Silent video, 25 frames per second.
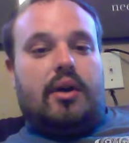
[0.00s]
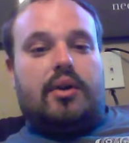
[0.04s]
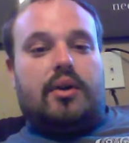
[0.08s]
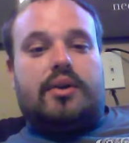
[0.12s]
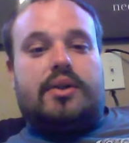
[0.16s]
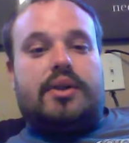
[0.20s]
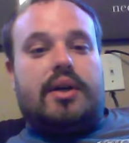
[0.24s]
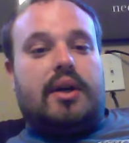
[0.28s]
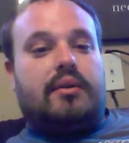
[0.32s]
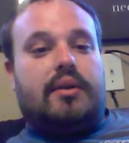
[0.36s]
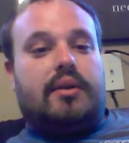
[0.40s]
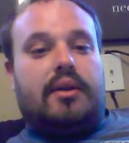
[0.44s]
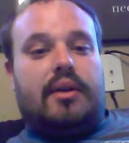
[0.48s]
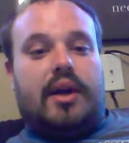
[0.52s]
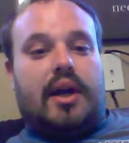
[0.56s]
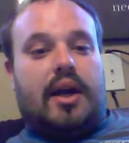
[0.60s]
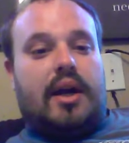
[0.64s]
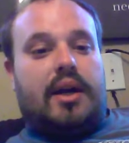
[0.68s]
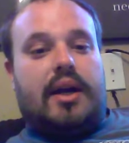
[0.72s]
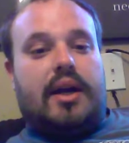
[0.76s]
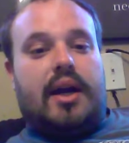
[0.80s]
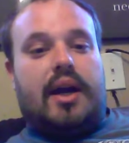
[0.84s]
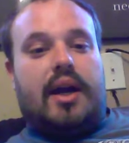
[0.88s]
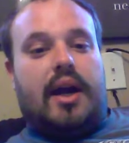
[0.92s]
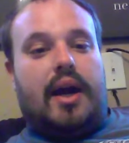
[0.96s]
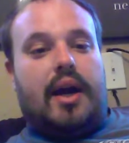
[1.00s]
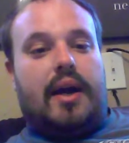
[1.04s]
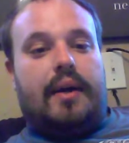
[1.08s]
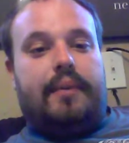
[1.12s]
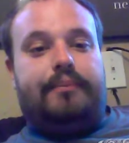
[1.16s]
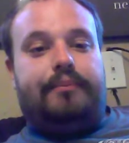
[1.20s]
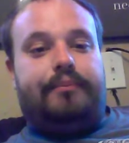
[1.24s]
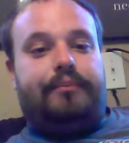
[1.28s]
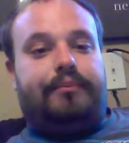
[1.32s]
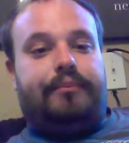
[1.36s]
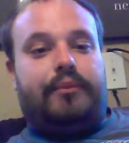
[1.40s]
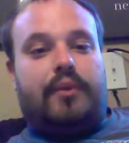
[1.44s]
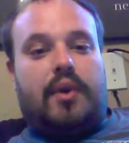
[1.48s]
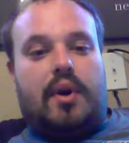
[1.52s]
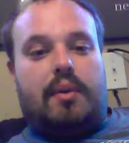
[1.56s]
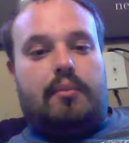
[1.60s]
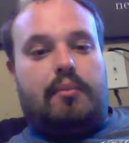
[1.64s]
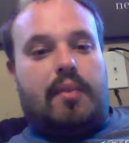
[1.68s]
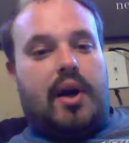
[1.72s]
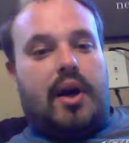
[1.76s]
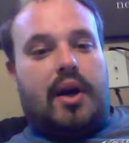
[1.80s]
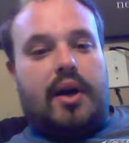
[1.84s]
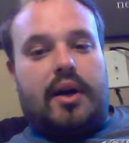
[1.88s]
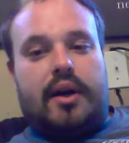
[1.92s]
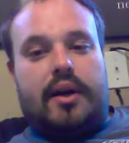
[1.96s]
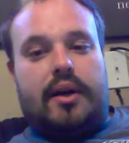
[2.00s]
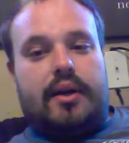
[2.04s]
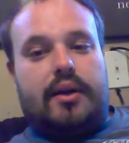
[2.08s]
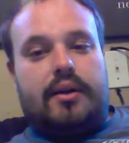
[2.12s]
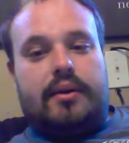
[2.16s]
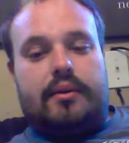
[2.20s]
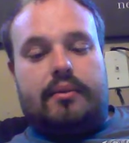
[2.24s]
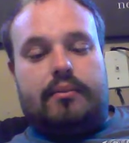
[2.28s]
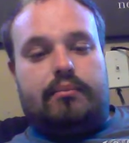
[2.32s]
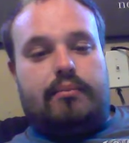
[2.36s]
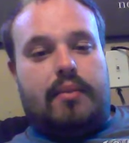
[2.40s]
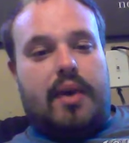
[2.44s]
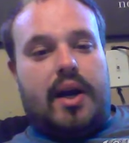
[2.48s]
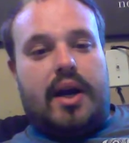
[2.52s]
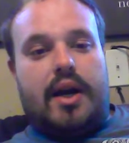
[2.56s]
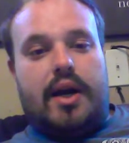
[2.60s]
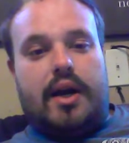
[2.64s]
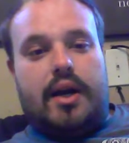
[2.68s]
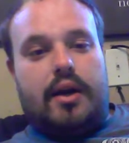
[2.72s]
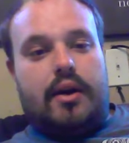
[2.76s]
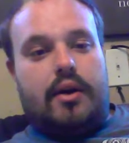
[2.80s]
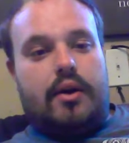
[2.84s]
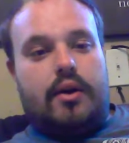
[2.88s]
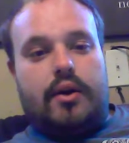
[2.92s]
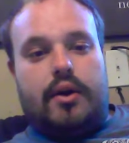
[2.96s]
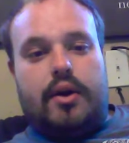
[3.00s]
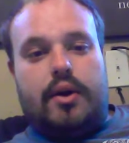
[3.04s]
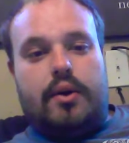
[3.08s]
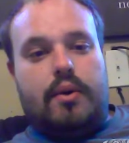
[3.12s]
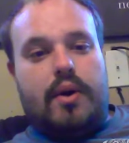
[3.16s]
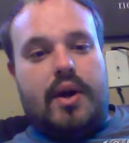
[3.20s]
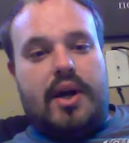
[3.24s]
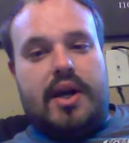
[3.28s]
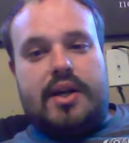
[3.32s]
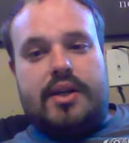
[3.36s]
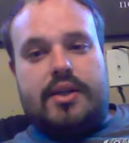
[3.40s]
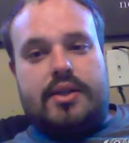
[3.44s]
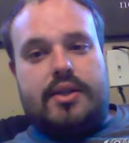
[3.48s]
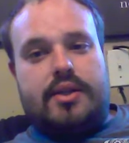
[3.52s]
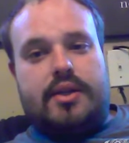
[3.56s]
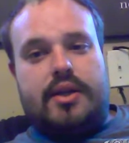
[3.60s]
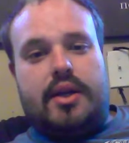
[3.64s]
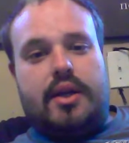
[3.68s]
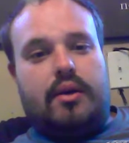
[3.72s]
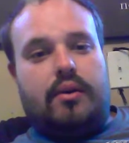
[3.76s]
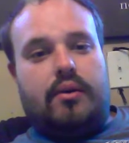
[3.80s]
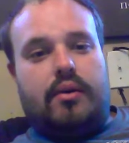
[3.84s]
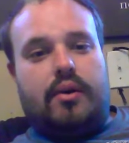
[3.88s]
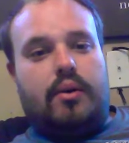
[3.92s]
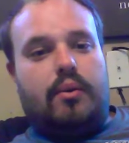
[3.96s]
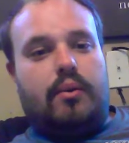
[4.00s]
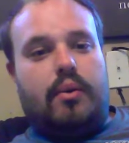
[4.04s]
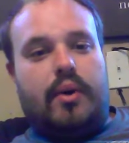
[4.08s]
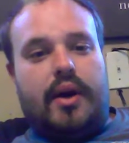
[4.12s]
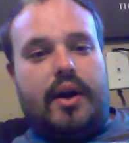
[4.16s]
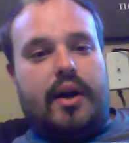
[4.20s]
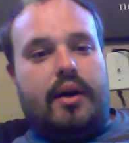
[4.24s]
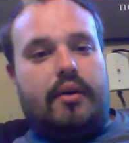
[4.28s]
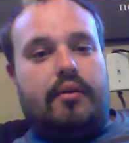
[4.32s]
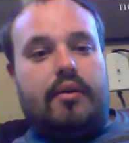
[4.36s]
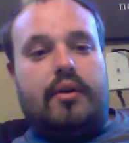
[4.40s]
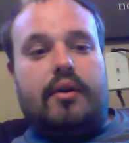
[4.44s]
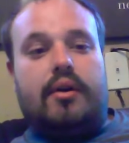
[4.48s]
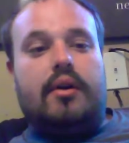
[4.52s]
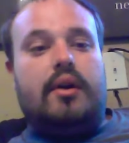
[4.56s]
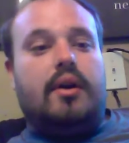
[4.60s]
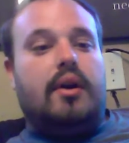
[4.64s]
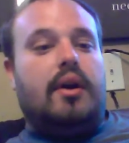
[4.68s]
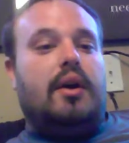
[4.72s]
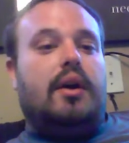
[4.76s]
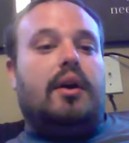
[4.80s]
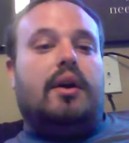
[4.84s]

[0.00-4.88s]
something like that, American made or US dealer, whatever,